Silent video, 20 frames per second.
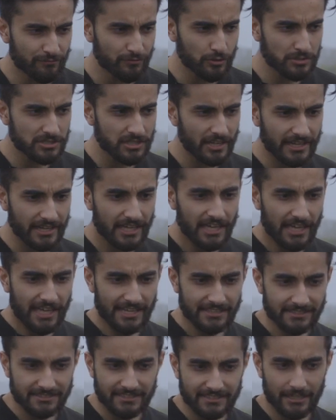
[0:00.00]
feels like
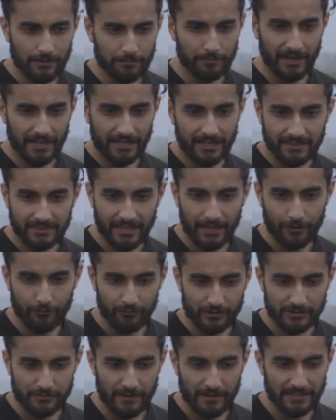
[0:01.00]
a step back in that
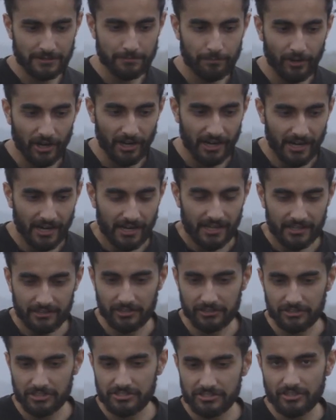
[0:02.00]
respect, but
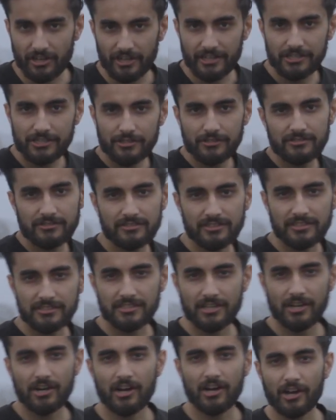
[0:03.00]
the design cues of this
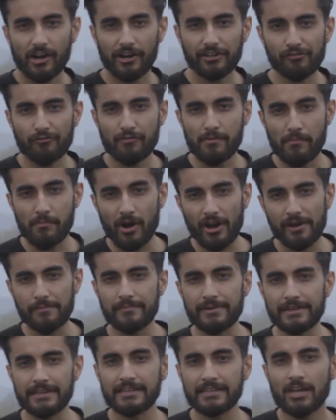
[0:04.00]
car kind of remind
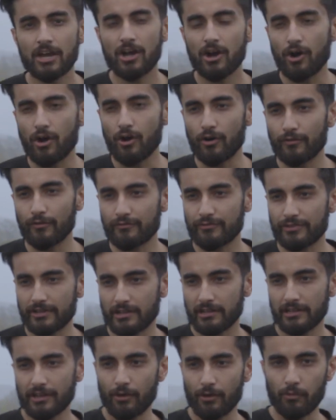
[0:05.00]
me of the
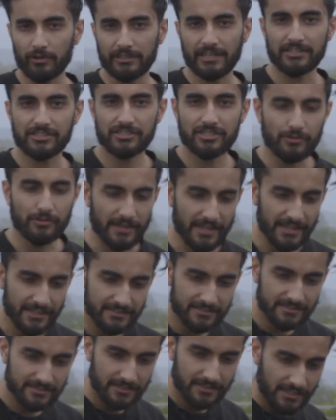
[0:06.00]
Clio 182.
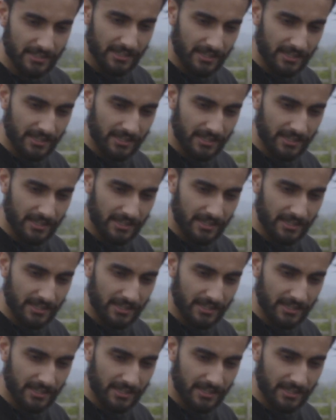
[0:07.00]
It's